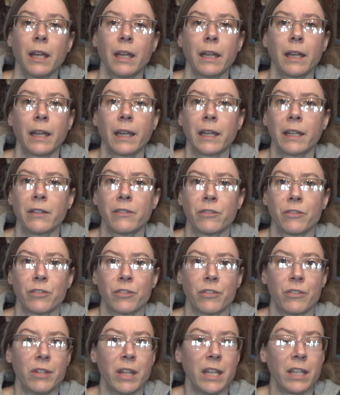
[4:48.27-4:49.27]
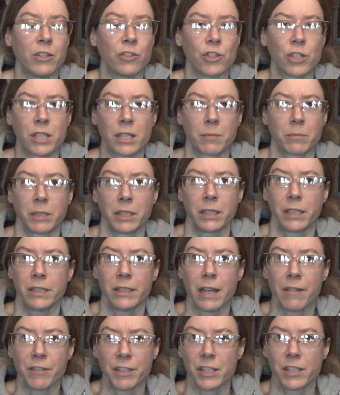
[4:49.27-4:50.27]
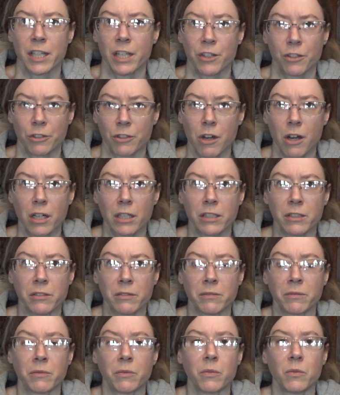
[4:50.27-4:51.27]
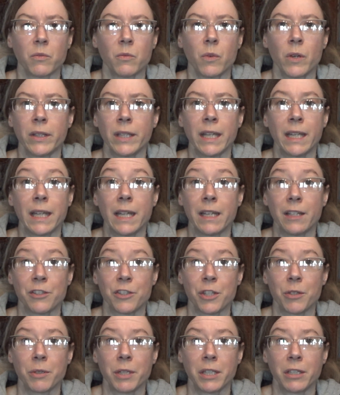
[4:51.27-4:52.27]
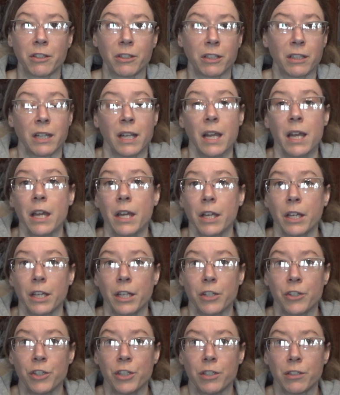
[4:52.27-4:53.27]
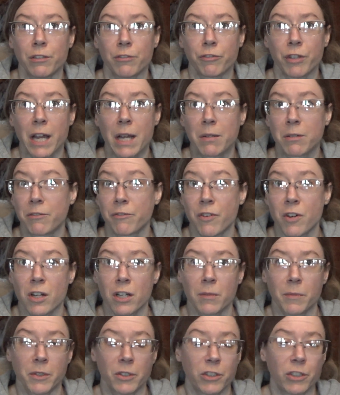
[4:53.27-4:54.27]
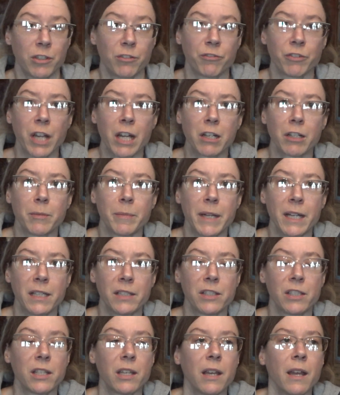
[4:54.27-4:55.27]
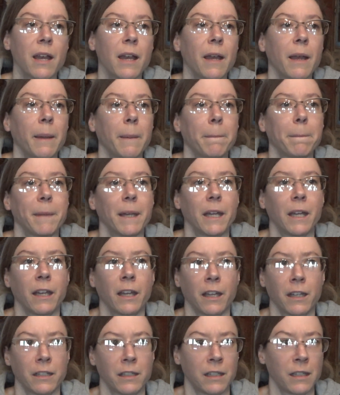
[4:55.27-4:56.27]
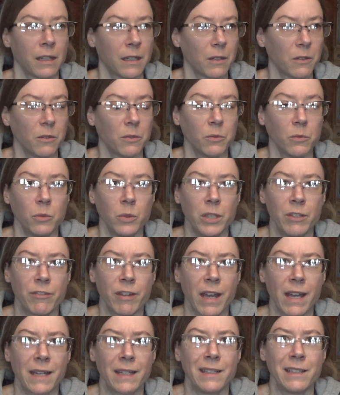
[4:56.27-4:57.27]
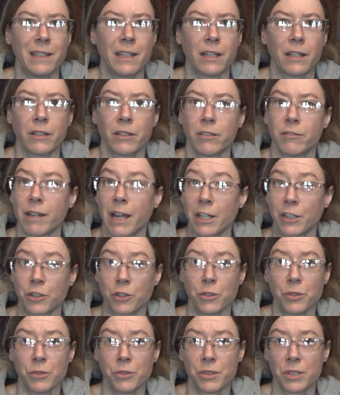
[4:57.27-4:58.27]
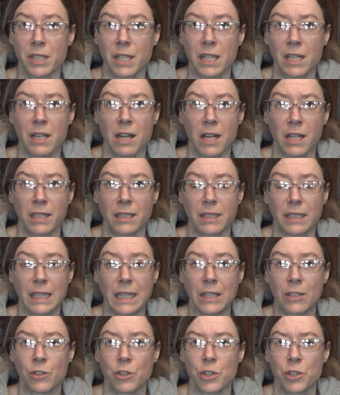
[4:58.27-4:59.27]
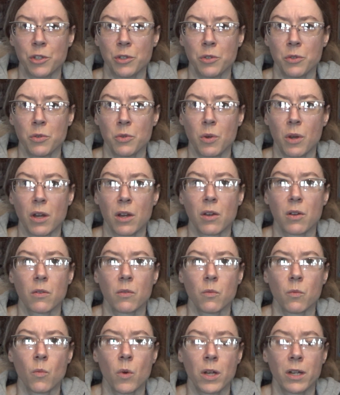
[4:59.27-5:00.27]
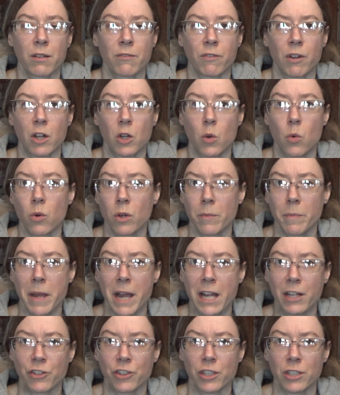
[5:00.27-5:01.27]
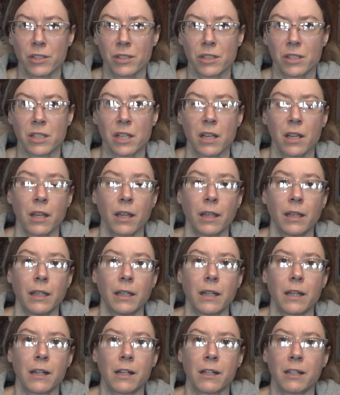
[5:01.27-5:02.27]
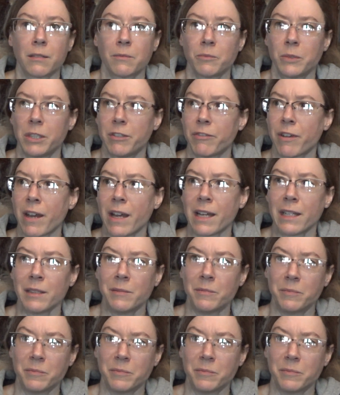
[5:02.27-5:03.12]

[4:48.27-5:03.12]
and they can just completely devastate your garden when they get into it, or into your flower farm, or into your flower beds. And we've had the raccoons, they got into one of our corn patches. We've had